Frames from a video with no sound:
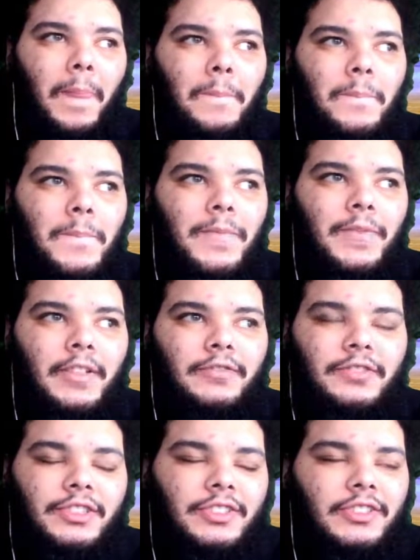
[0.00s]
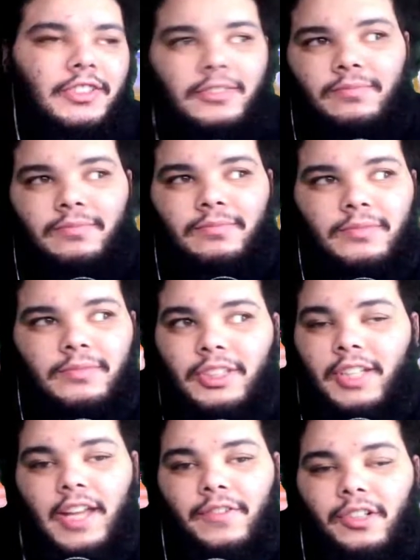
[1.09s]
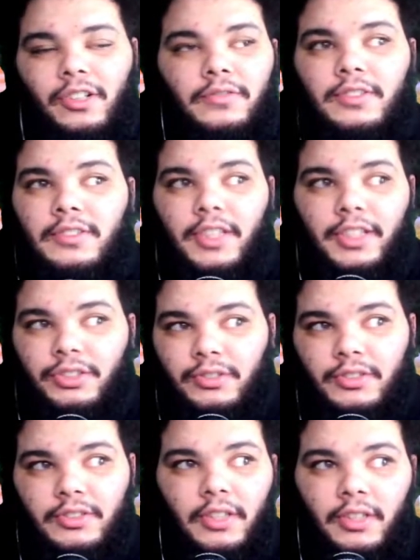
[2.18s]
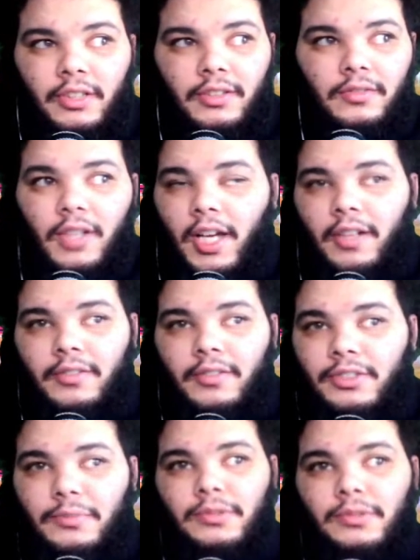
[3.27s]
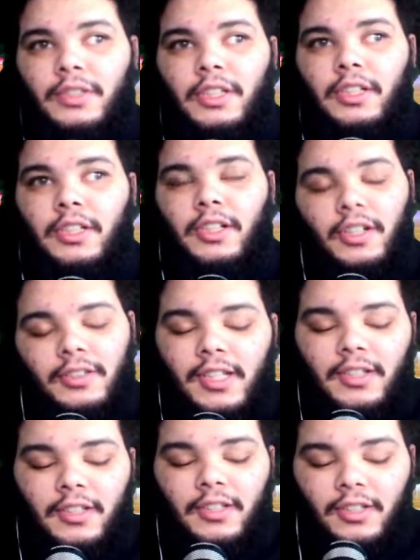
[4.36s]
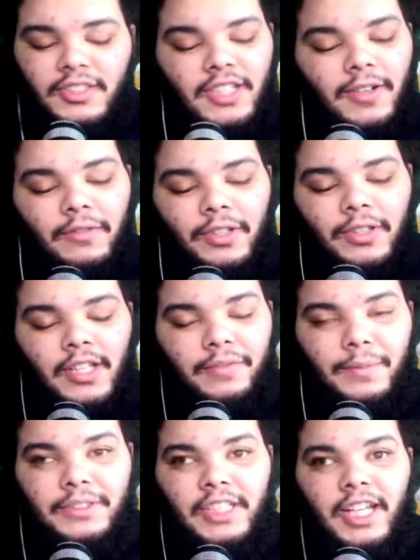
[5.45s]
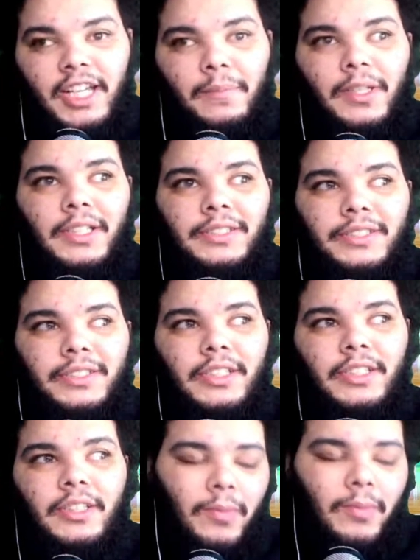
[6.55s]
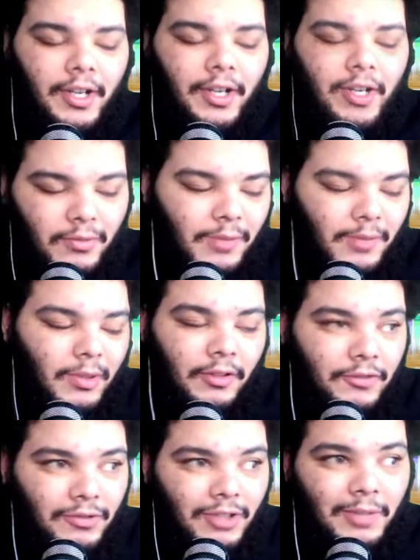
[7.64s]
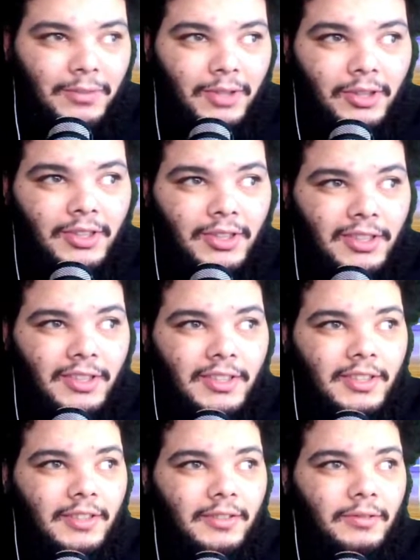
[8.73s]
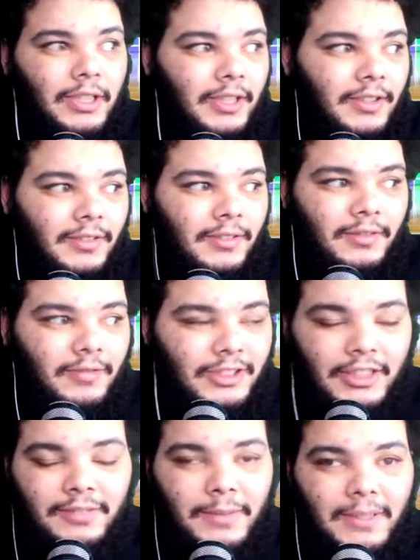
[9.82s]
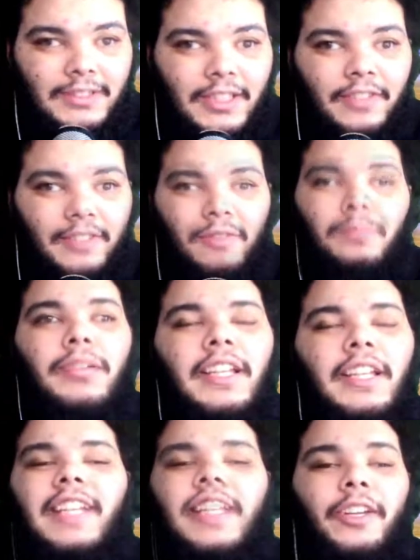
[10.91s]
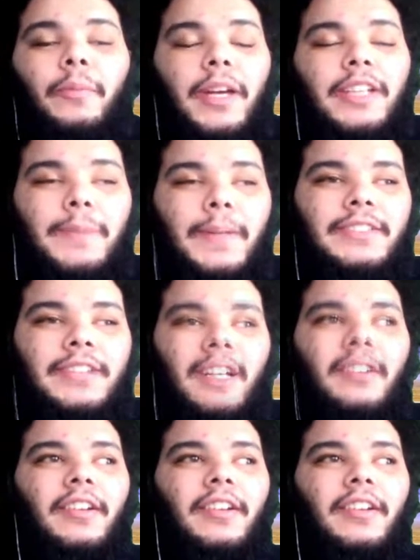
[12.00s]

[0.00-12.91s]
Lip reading: This was just a good game for Kofi and Trent, and I would assume the only takeaway I really got from this game is Brad Underwood, bro. If you up 30 with 6 minutes left, please take your best players out.